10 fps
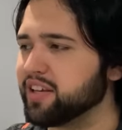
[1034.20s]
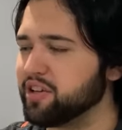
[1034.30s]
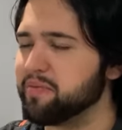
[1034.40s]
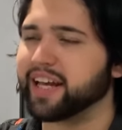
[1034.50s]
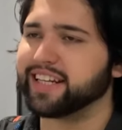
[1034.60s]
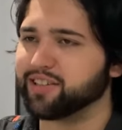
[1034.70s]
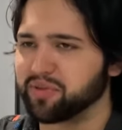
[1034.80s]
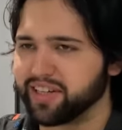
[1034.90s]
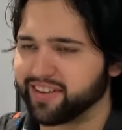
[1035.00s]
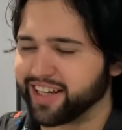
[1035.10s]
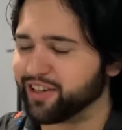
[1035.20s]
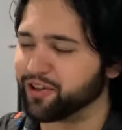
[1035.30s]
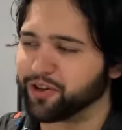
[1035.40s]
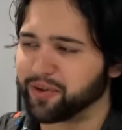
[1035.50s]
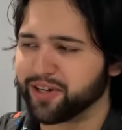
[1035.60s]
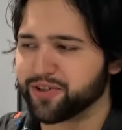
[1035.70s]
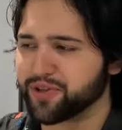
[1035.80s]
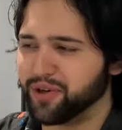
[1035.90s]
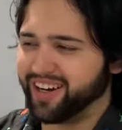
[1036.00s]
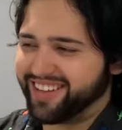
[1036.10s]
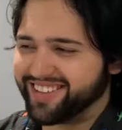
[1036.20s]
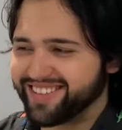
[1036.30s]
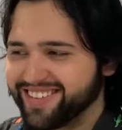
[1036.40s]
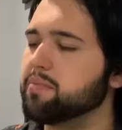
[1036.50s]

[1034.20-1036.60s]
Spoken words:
you may need to rethink your career choice.